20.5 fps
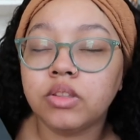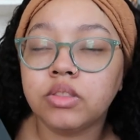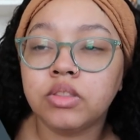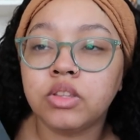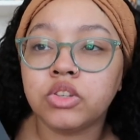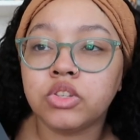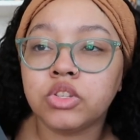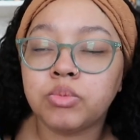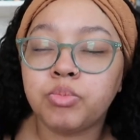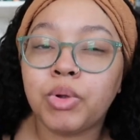
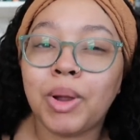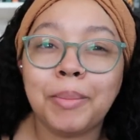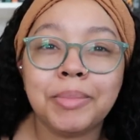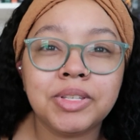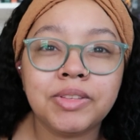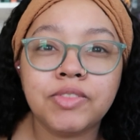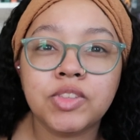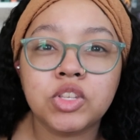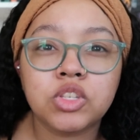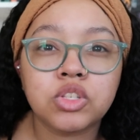The
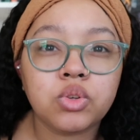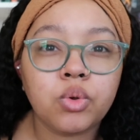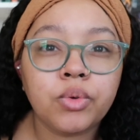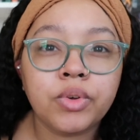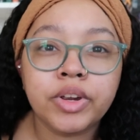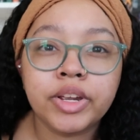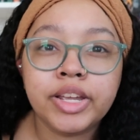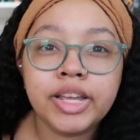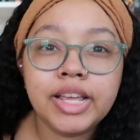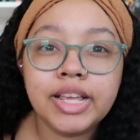premise of the
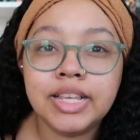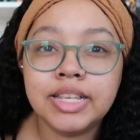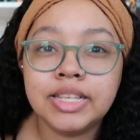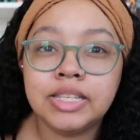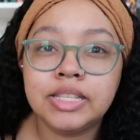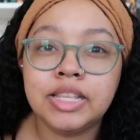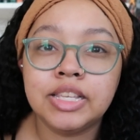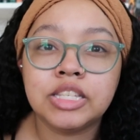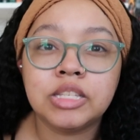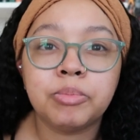story
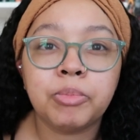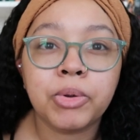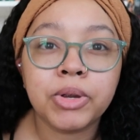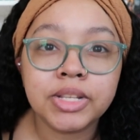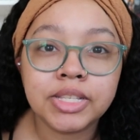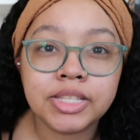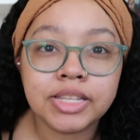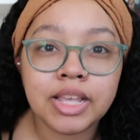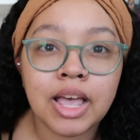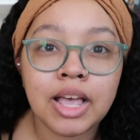is this
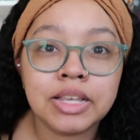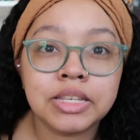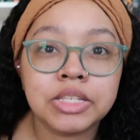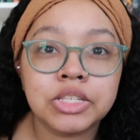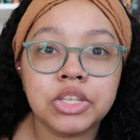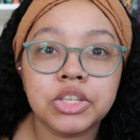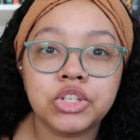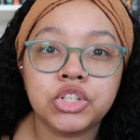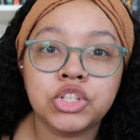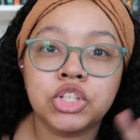
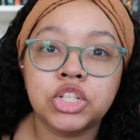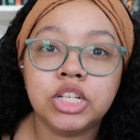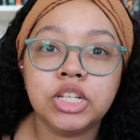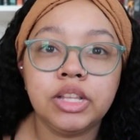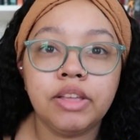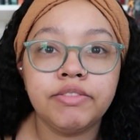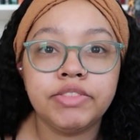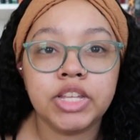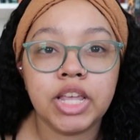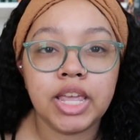princess, she
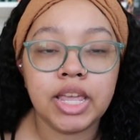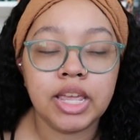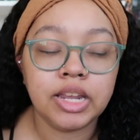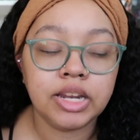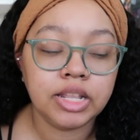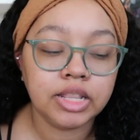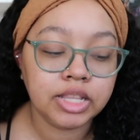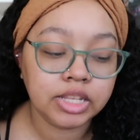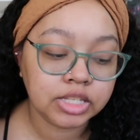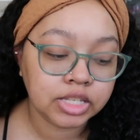lives
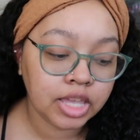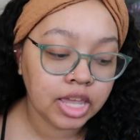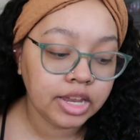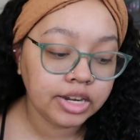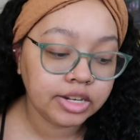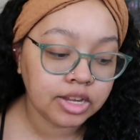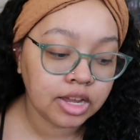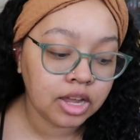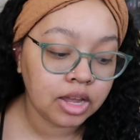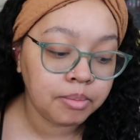in this
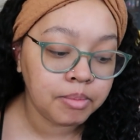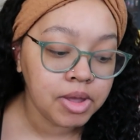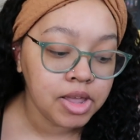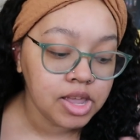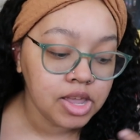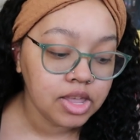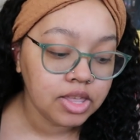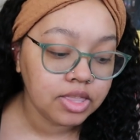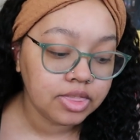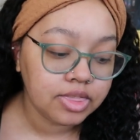kingdom
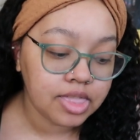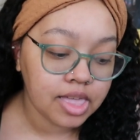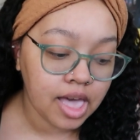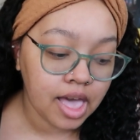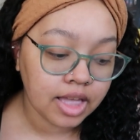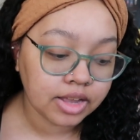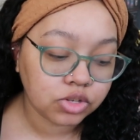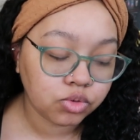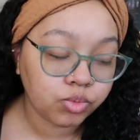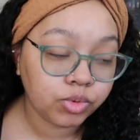
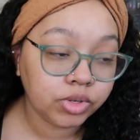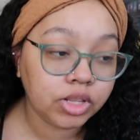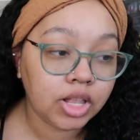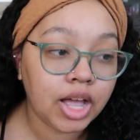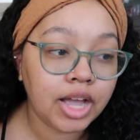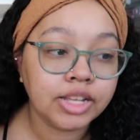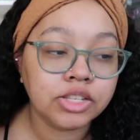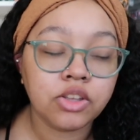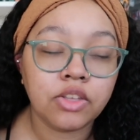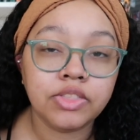that
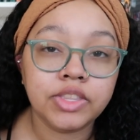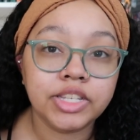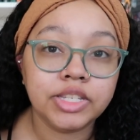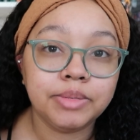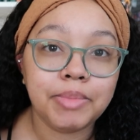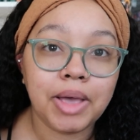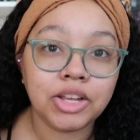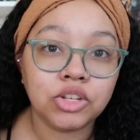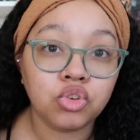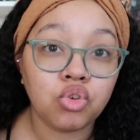relies on these
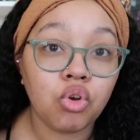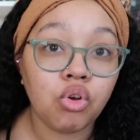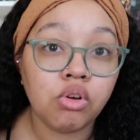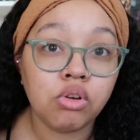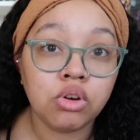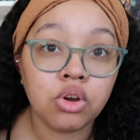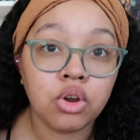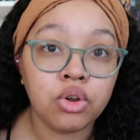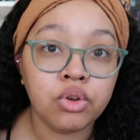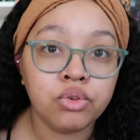magical
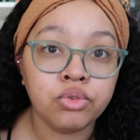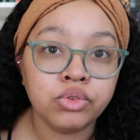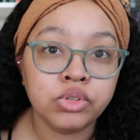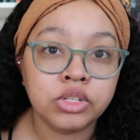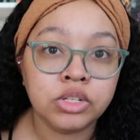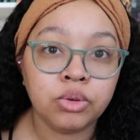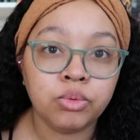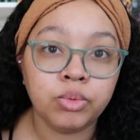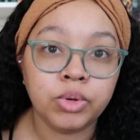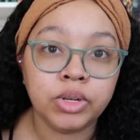
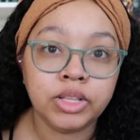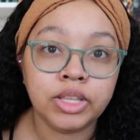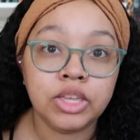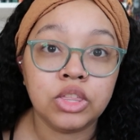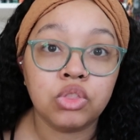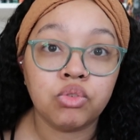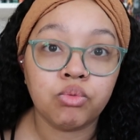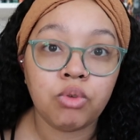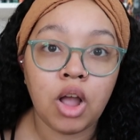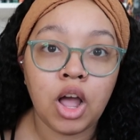crows to
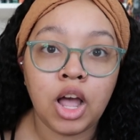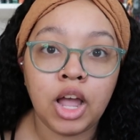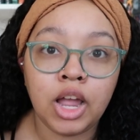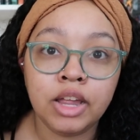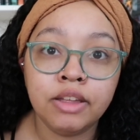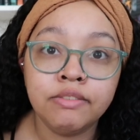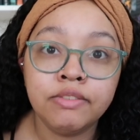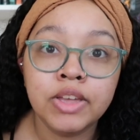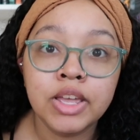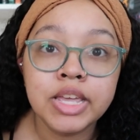really
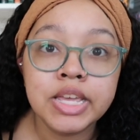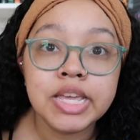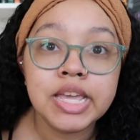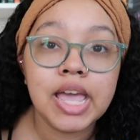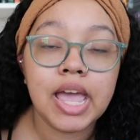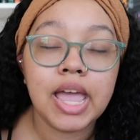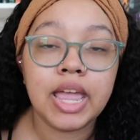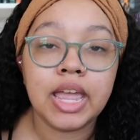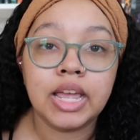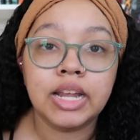thrive,
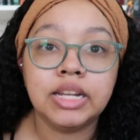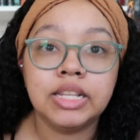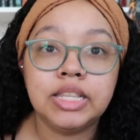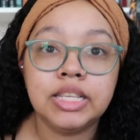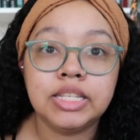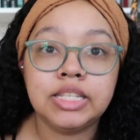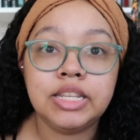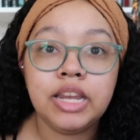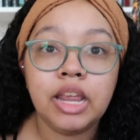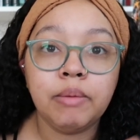and
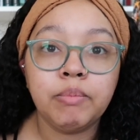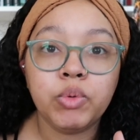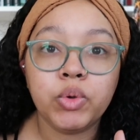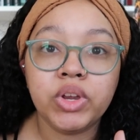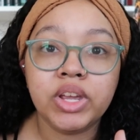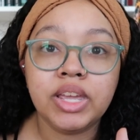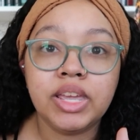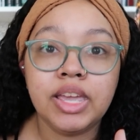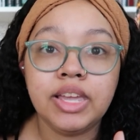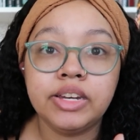this
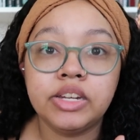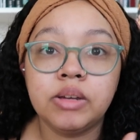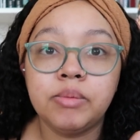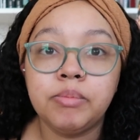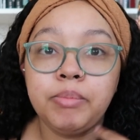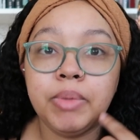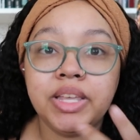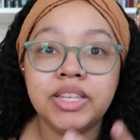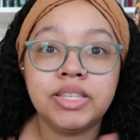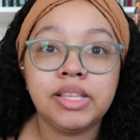neighboring
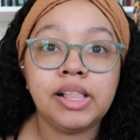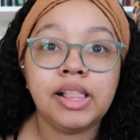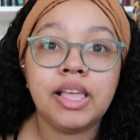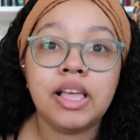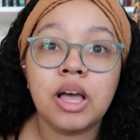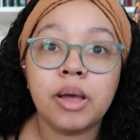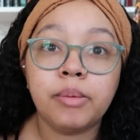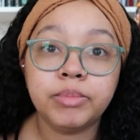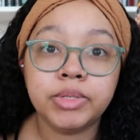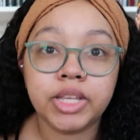kingdom basically
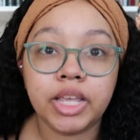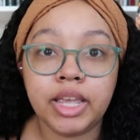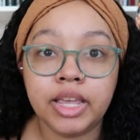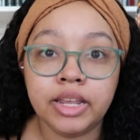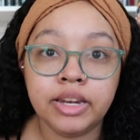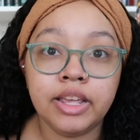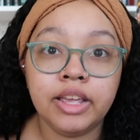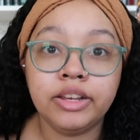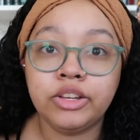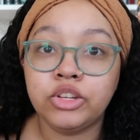comes
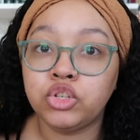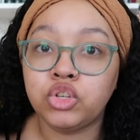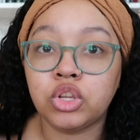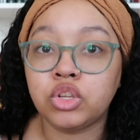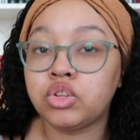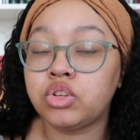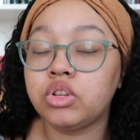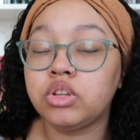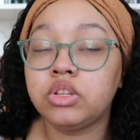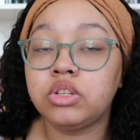in and
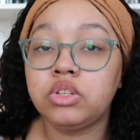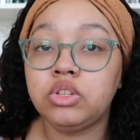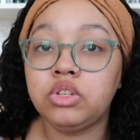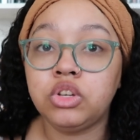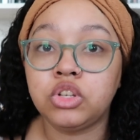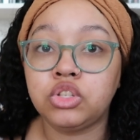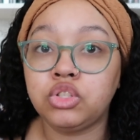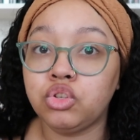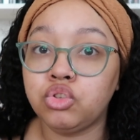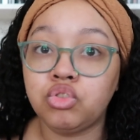
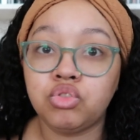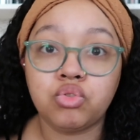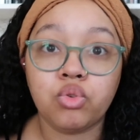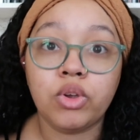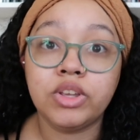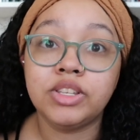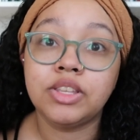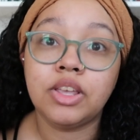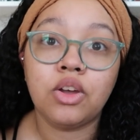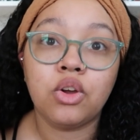just
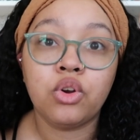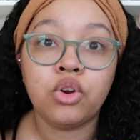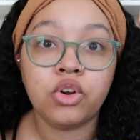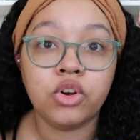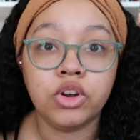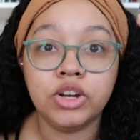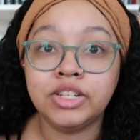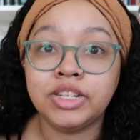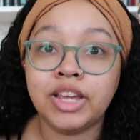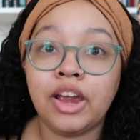destroys
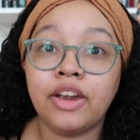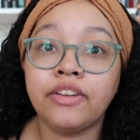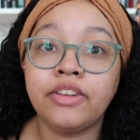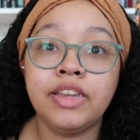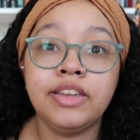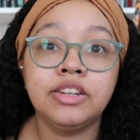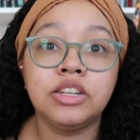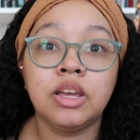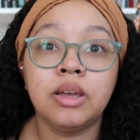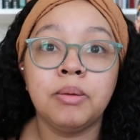her entire
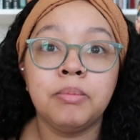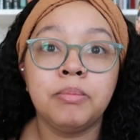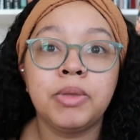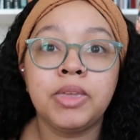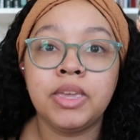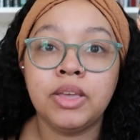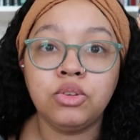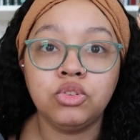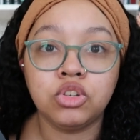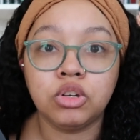kingdom,
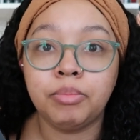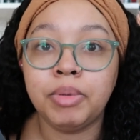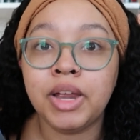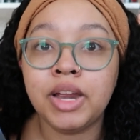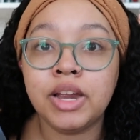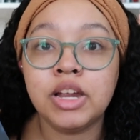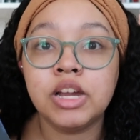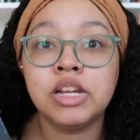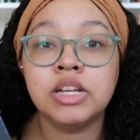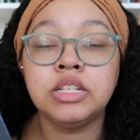kills her
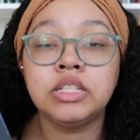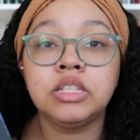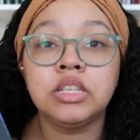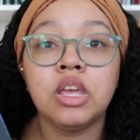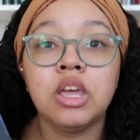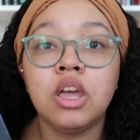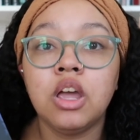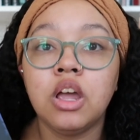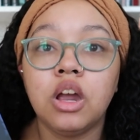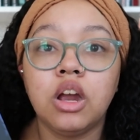parents,
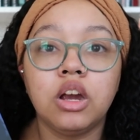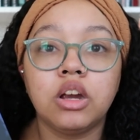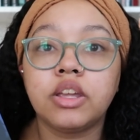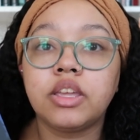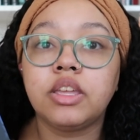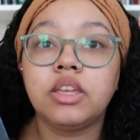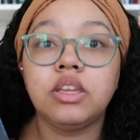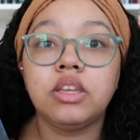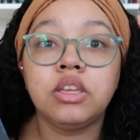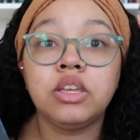or
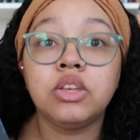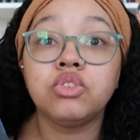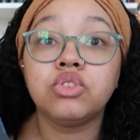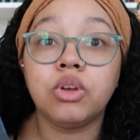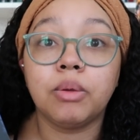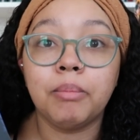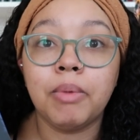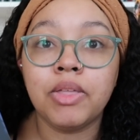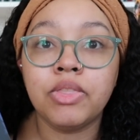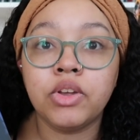kills
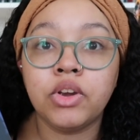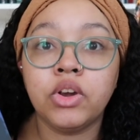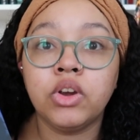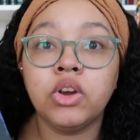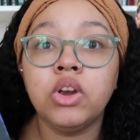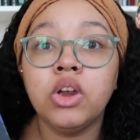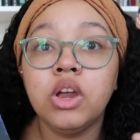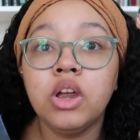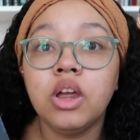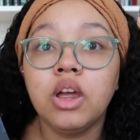her
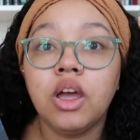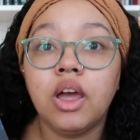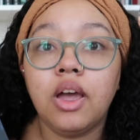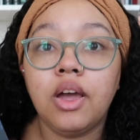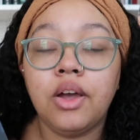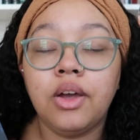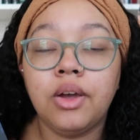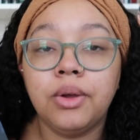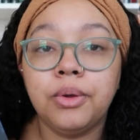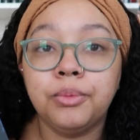mother,
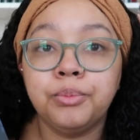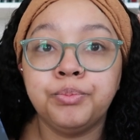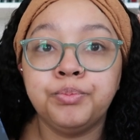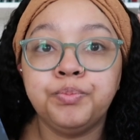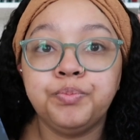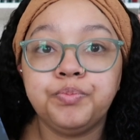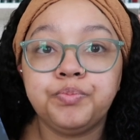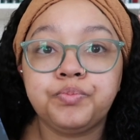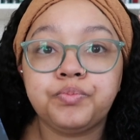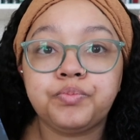
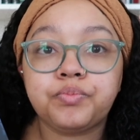and